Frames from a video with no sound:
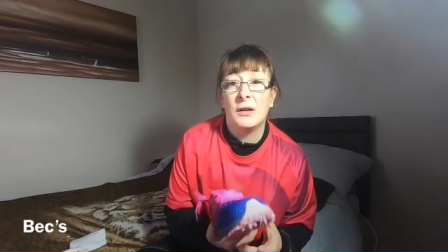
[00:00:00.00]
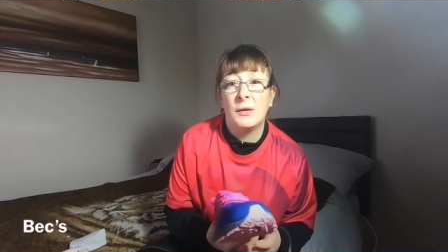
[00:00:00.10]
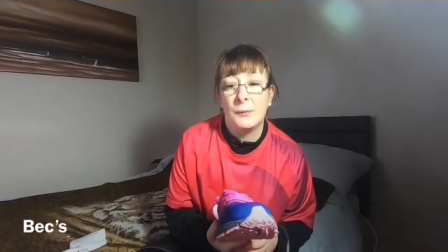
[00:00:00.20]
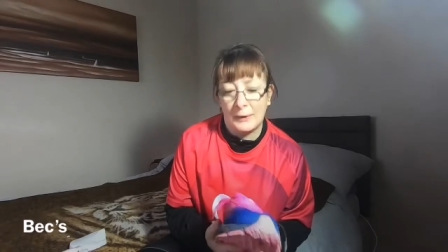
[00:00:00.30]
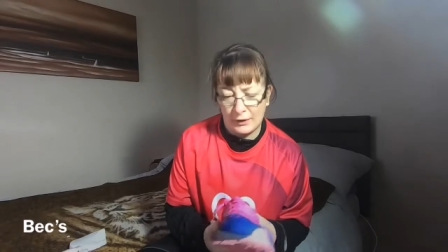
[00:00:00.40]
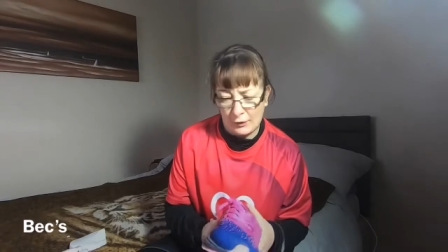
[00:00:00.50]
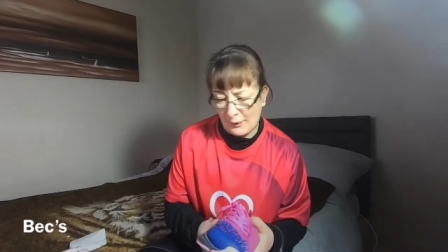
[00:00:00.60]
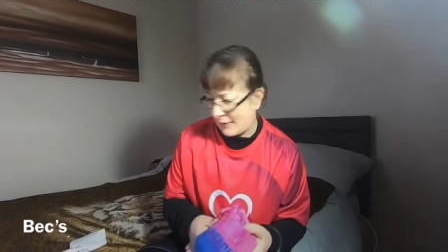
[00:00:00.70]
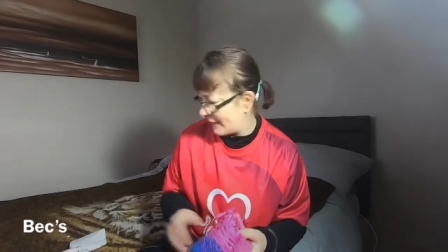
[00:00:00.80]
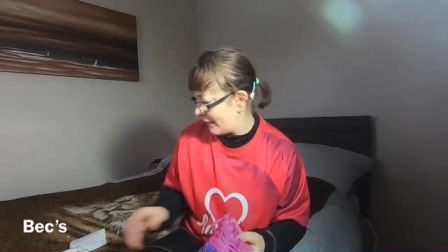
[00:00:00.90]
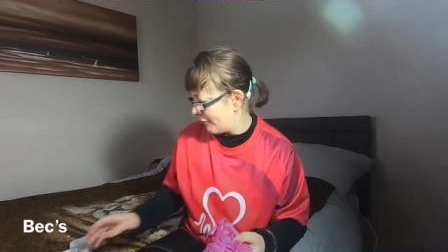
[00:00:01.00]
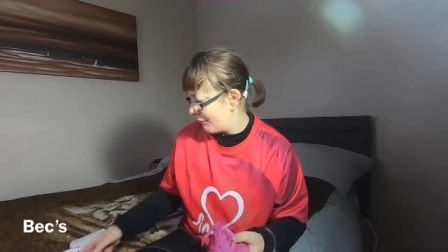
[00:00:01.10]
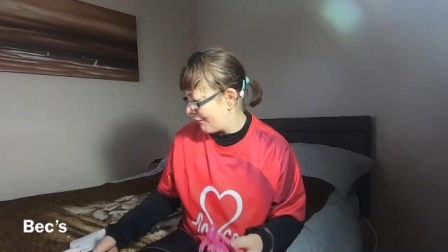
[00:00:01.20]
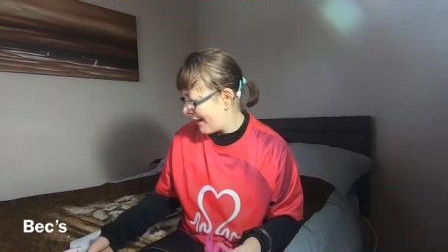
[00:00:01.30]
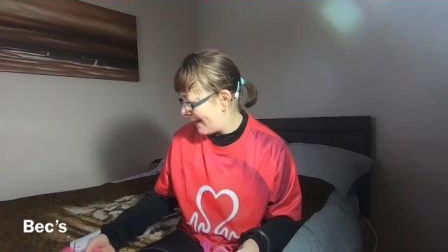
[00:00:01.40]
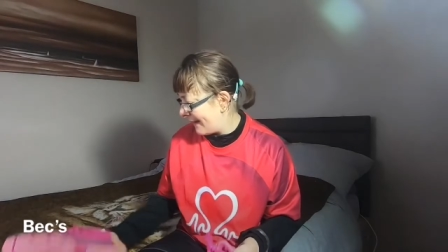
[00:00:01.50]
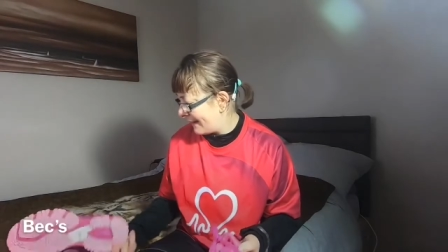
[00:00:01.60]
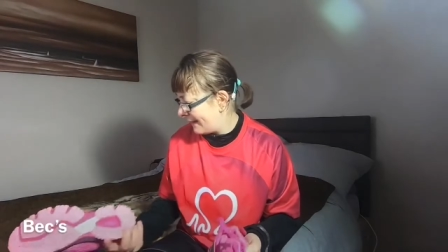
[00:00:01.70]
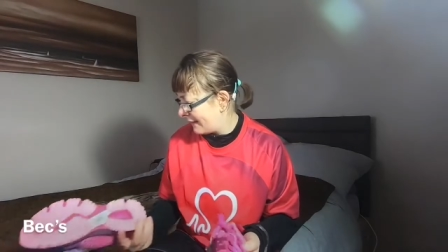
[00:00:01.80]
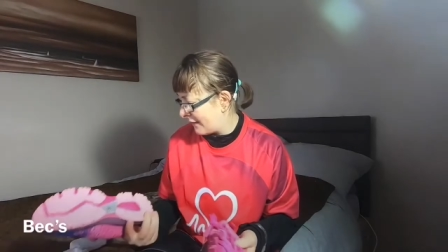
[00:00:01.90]
when I go out in the
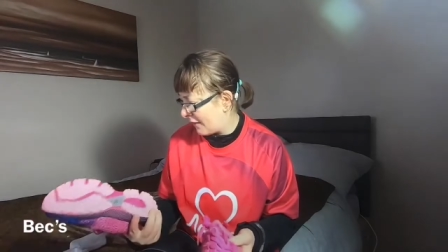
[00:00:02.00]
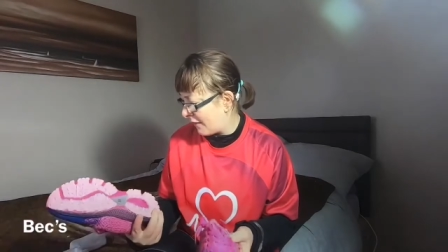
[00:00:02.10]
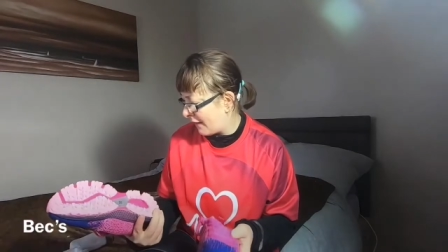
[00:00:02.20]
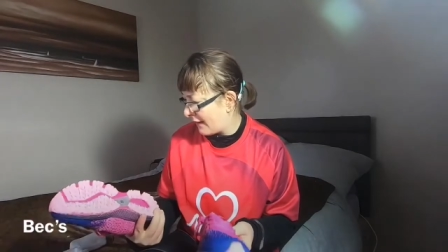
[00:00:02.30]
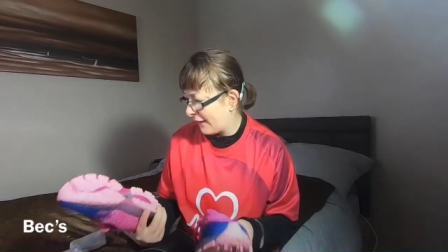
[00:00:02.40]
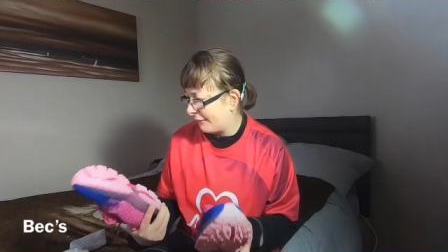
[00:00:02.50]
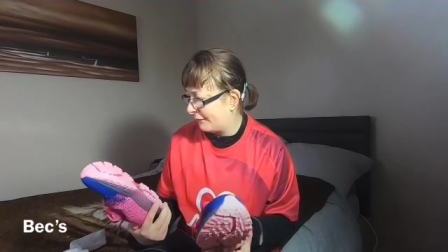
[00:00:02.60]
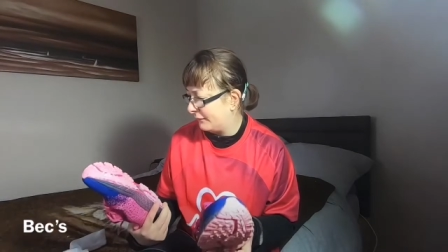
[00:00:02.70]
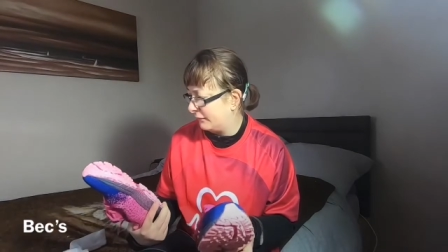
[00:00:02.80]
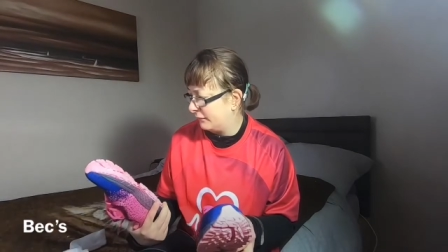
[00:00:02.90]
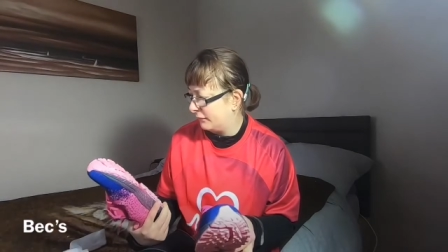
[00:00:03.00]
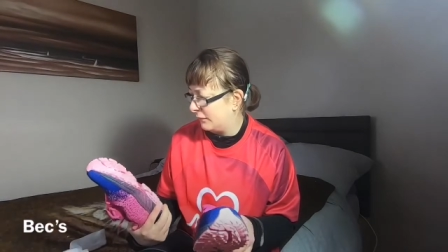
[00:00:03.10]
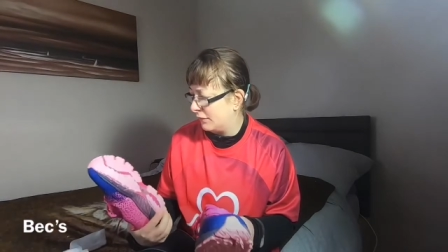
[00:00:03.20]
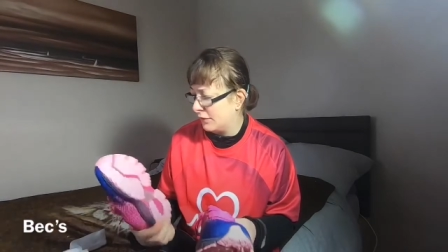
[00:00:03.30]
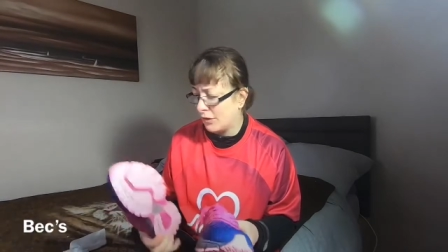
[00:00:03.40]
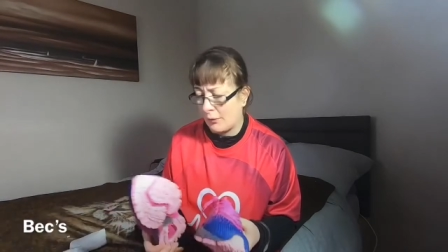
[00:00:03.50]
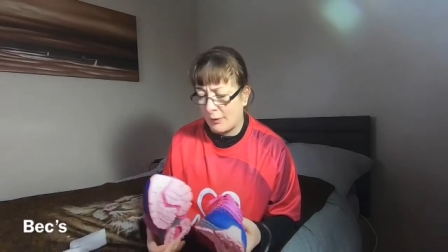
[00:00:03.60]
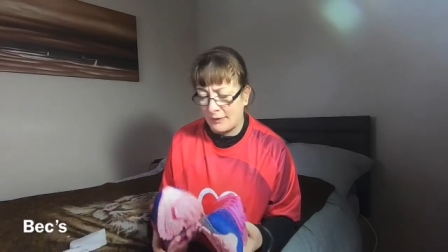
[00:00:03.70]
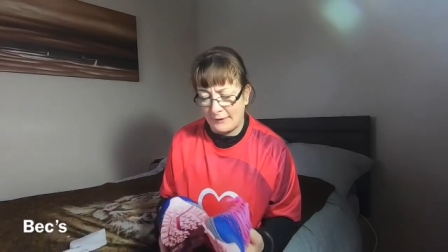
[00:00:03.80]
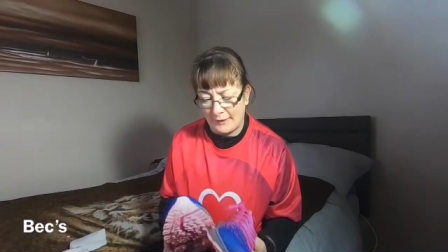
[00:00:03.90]
rain. I have no
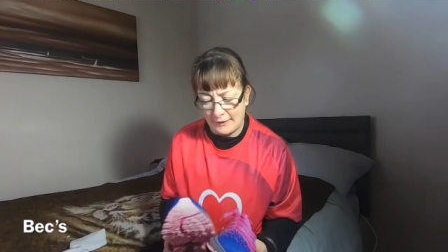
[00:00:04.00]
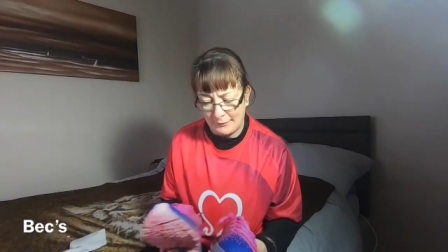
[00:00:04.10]
idea.